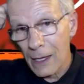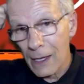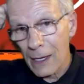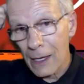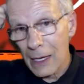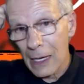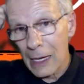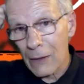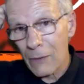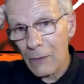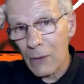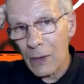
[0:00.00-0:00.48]

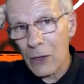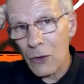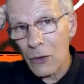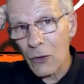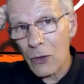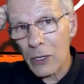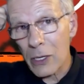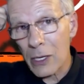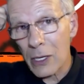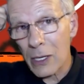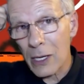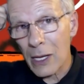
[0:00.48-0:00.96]
And we knew
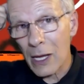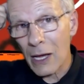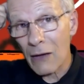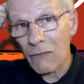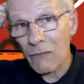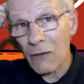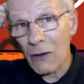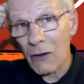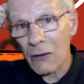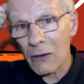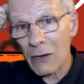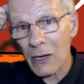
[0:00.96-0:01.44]
he didn't have
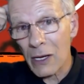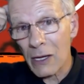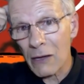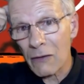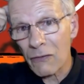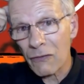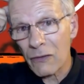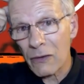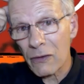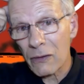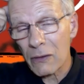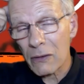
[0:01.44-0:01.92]
long
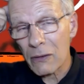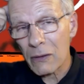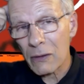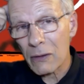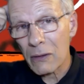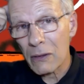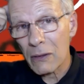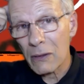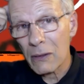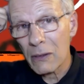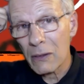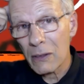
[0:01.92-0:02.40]
left.
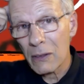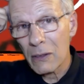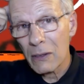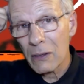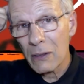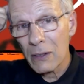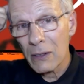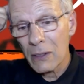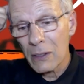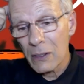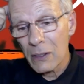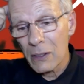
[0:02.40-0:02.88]

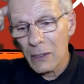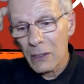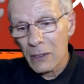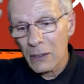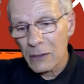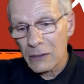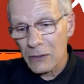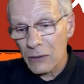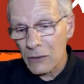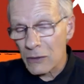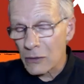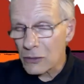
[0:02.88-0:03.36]

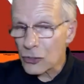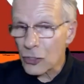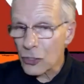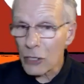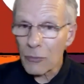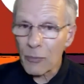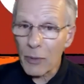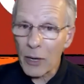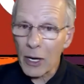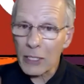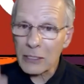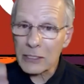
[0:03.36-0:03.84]
So the trail
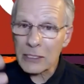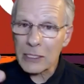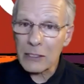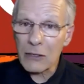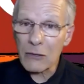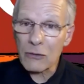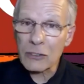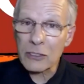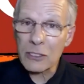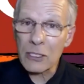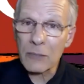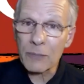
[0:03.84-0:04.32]
boss, he
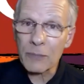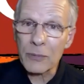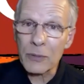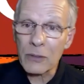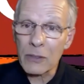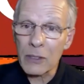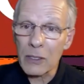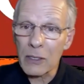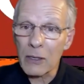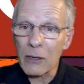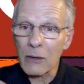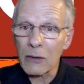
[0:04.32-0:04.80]
goes up to
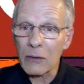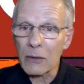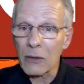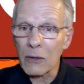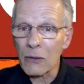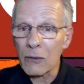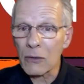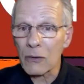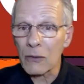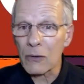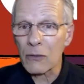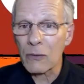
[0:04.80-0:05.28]
the
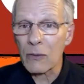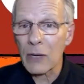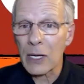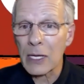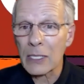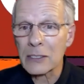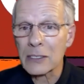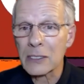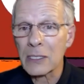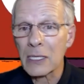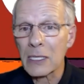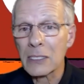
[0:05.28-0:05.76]
owner of the
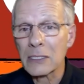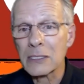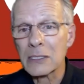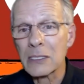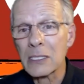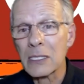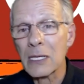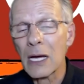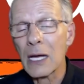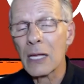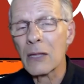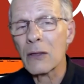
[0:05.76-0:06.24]
ranch, the
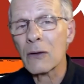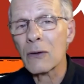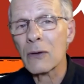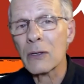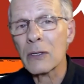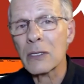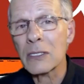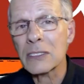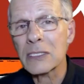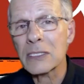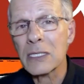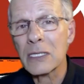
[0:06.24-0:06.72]
hacendado, and
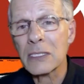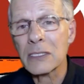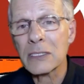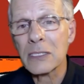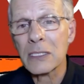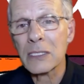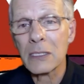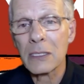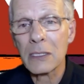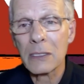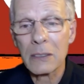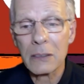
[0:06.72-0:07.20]
he says,
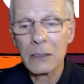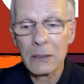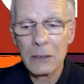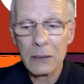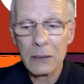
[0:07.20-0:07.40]
a